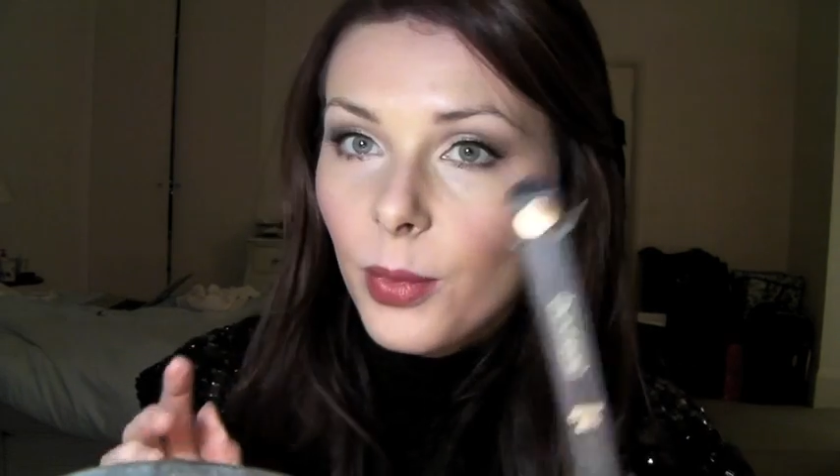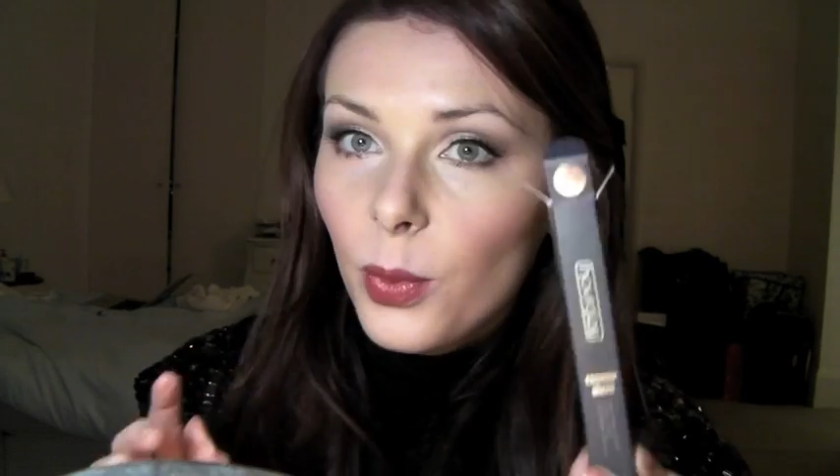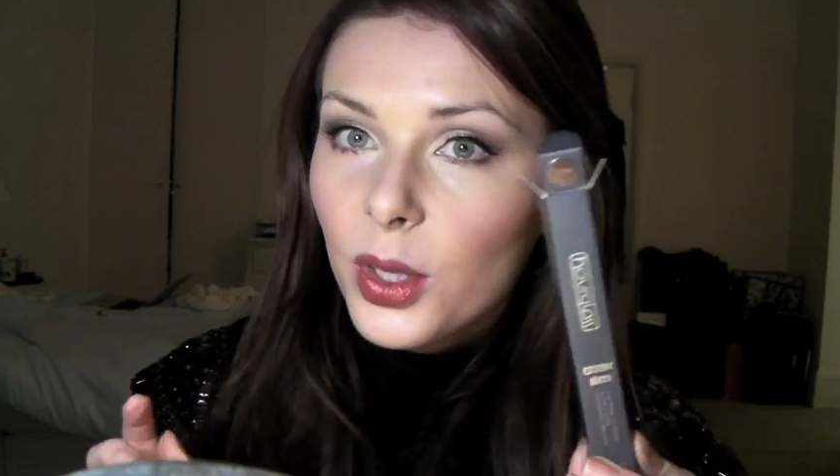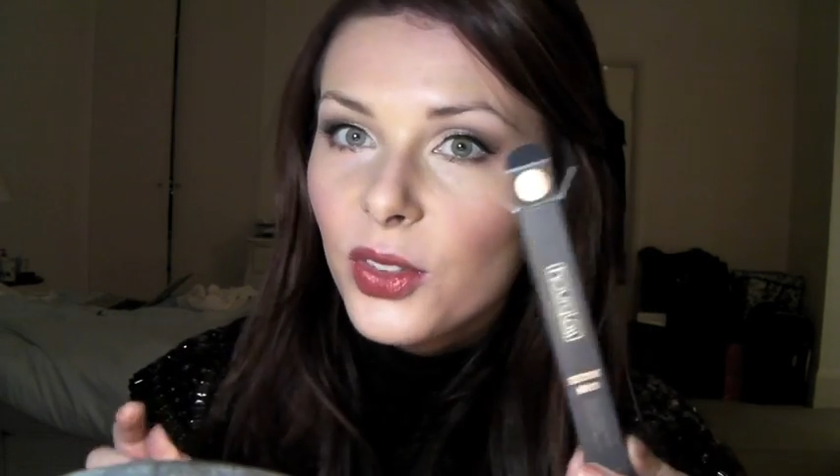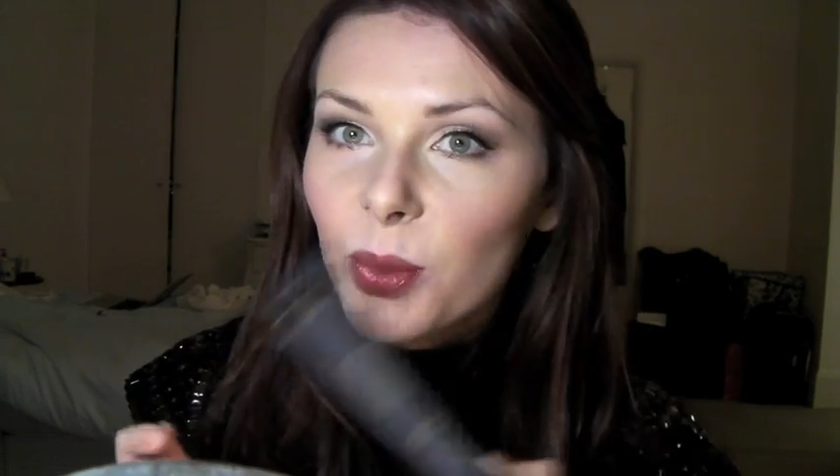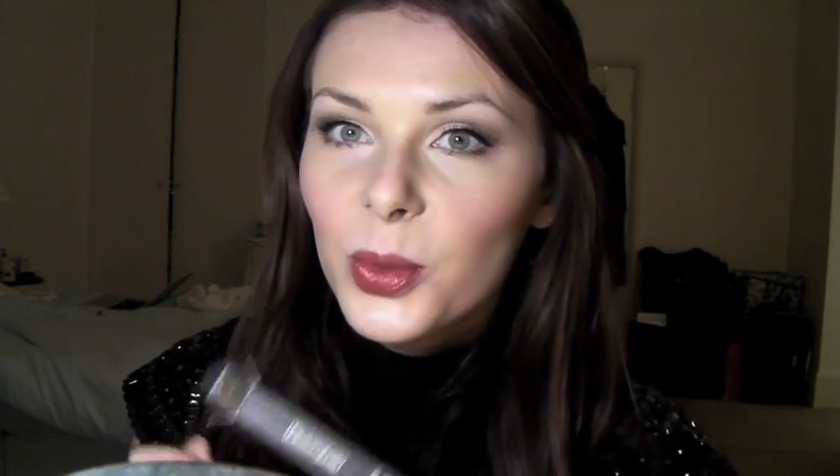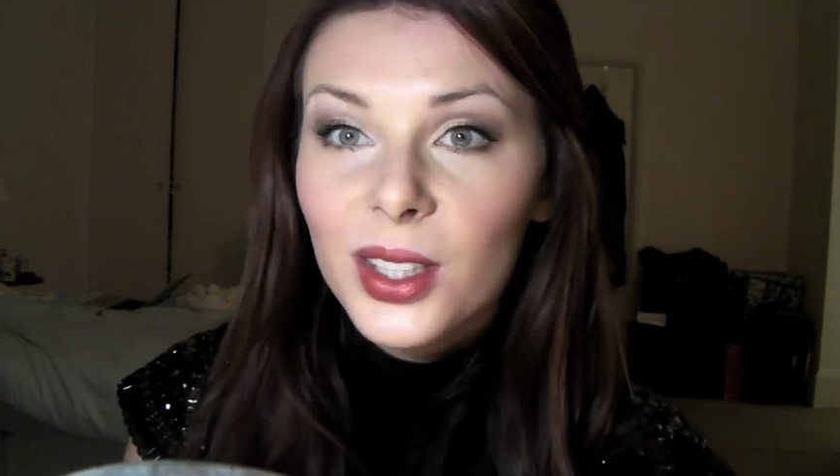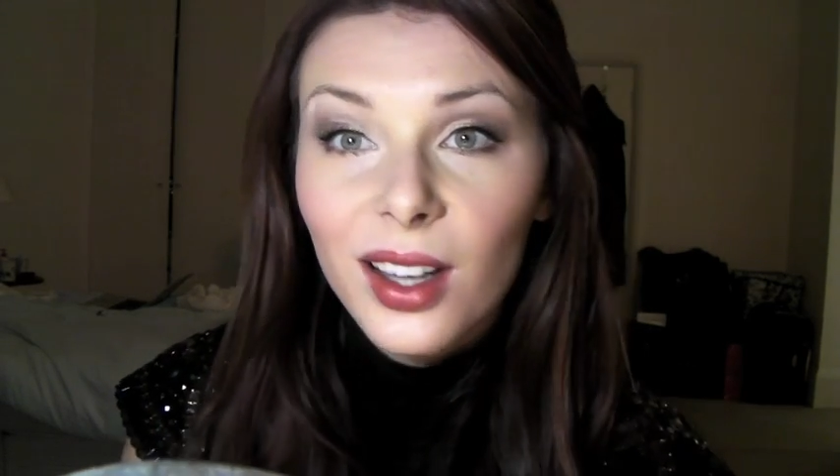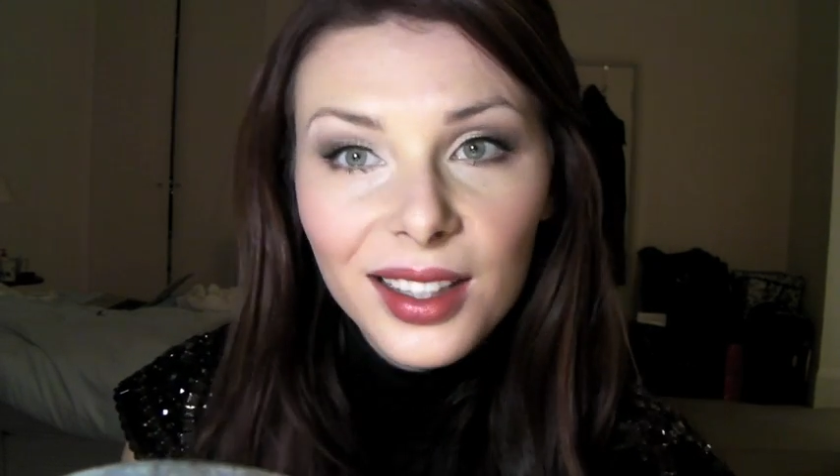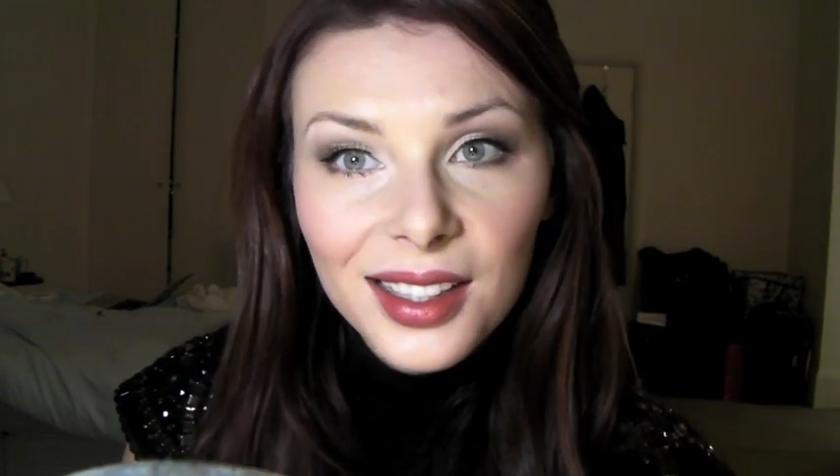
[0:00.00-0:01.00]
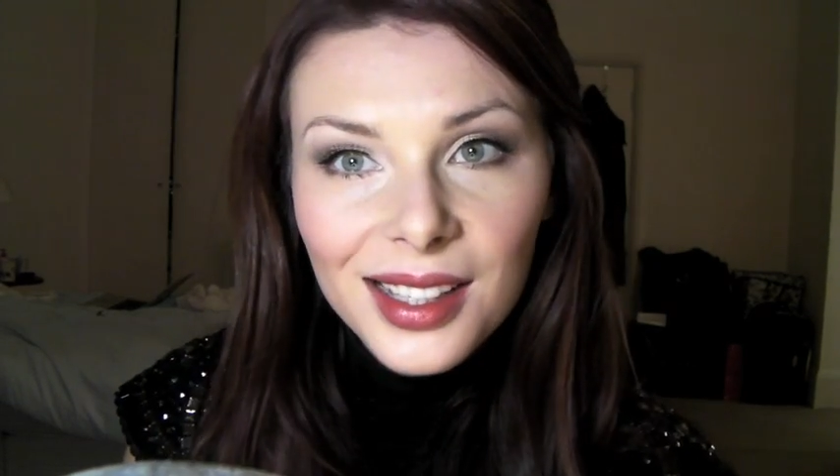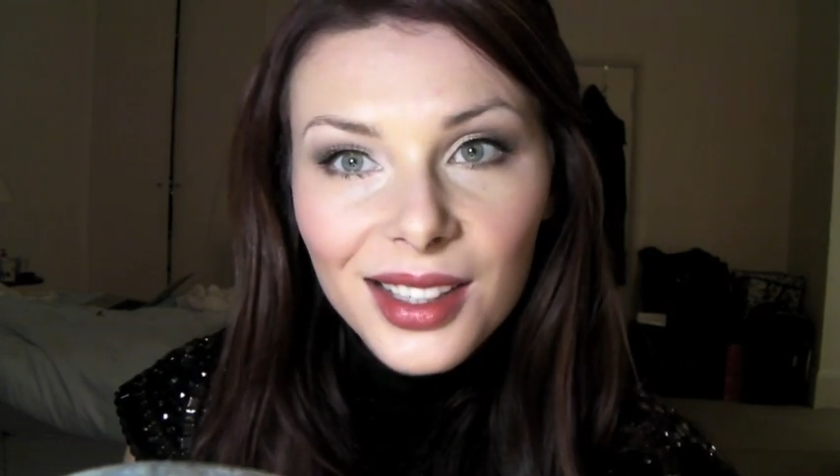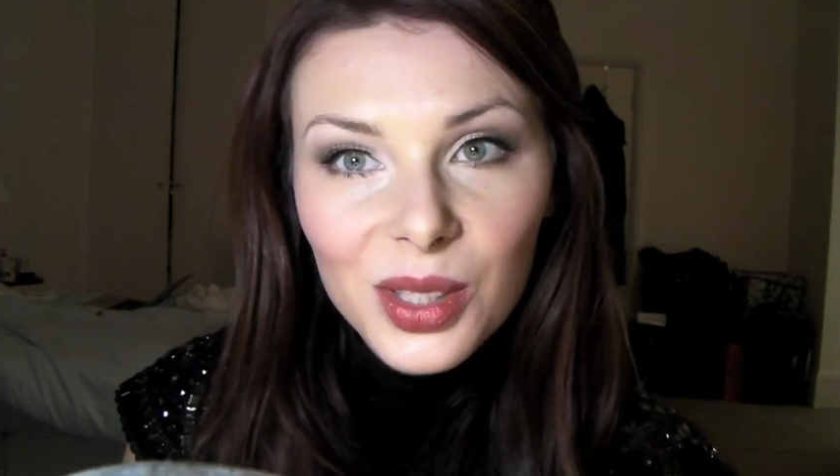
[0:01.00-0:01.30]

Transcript: but one of them was kindly sent